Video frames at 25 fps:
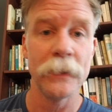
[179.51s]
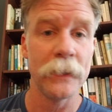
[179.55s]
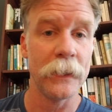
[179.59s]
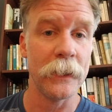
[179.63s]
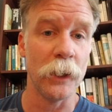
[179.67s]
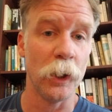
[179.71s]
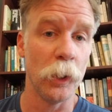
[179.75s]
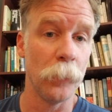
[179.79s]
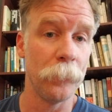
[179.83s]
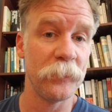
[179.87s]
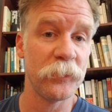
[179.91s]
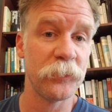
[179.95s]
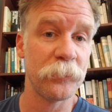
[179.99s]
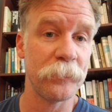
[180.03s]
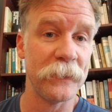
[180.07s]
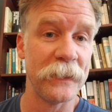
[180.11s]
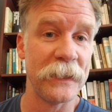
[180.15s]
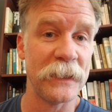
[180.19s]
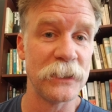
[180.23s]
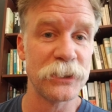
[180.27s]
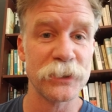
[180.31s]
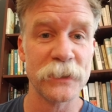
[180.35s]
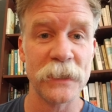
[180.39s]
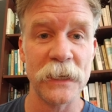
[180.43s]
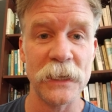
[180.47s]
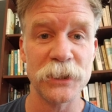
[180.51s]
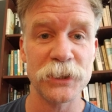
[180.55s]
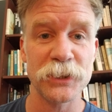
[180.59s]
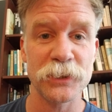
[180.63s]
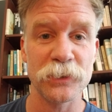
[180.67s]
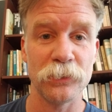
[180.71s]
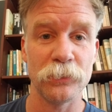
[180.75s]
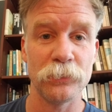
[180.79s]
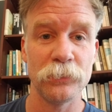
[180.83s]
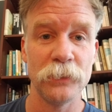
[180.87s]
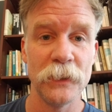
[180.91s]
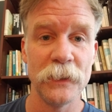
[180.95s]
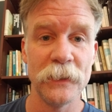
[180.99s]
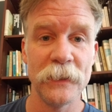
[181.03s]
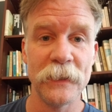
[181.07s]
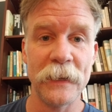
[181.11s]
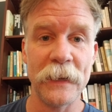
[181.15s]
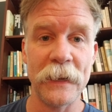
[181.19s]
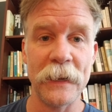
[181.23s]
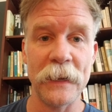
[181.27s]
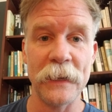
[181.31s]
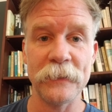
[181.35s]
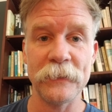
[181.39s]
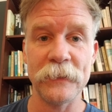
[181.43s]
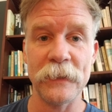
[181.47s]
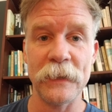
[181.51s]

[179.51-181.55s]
I hope it's been educational and